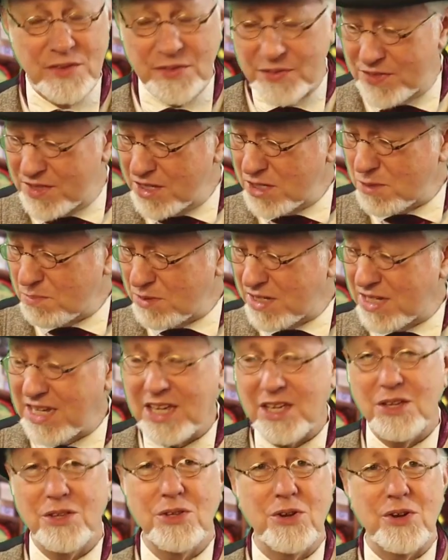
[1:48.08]
This
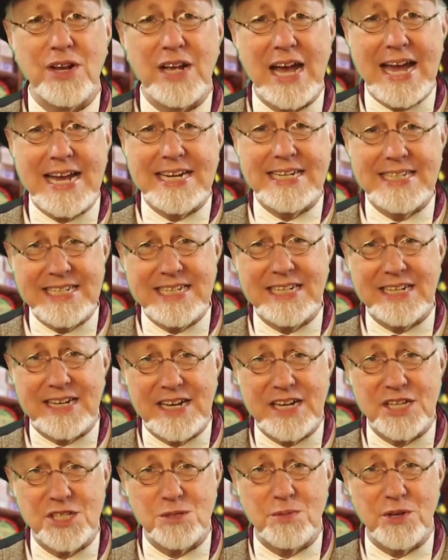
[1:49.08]
particular idea
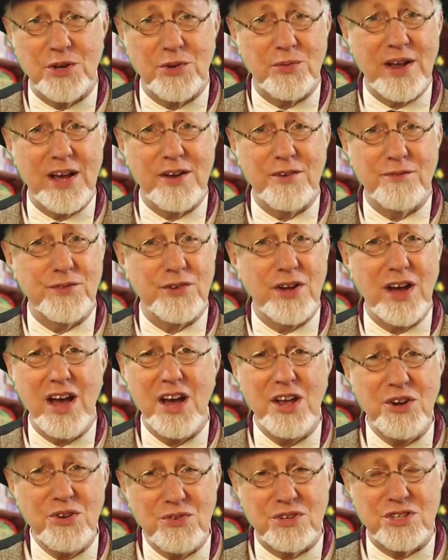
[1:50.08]
has been around for
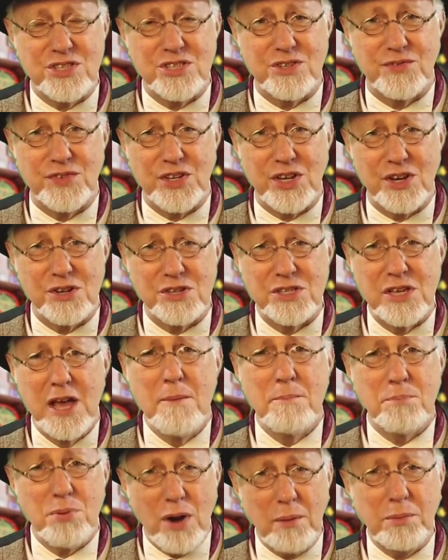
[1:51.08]
hundreds of years,
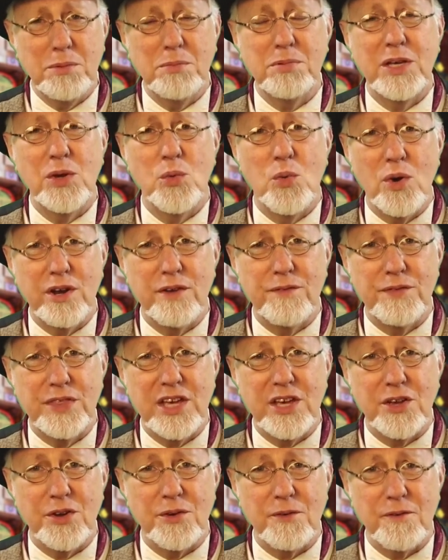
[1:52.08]
probably one of
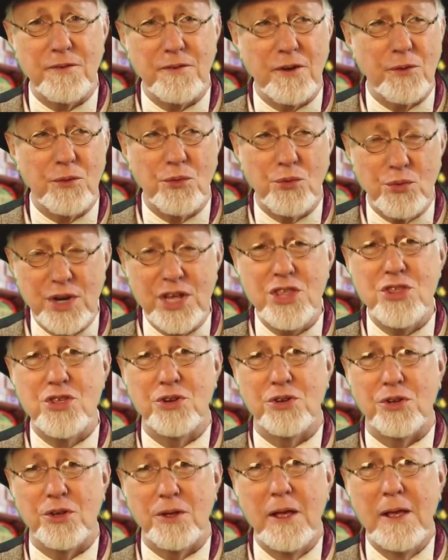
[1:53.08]
the
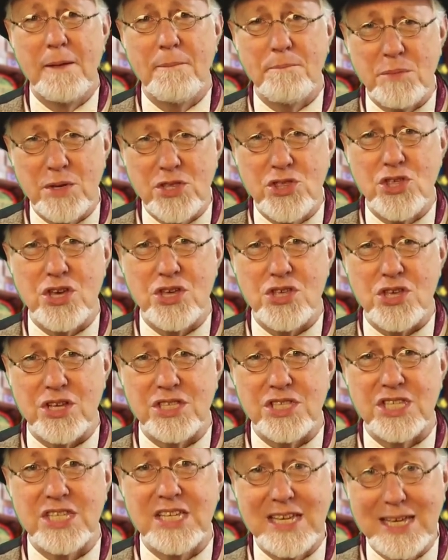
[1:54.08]
original
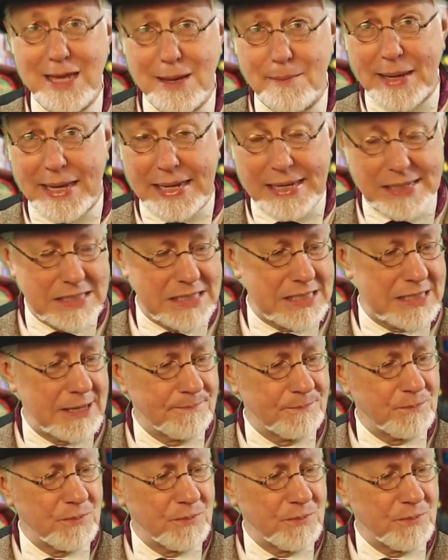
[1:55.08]
magician's gimmicks.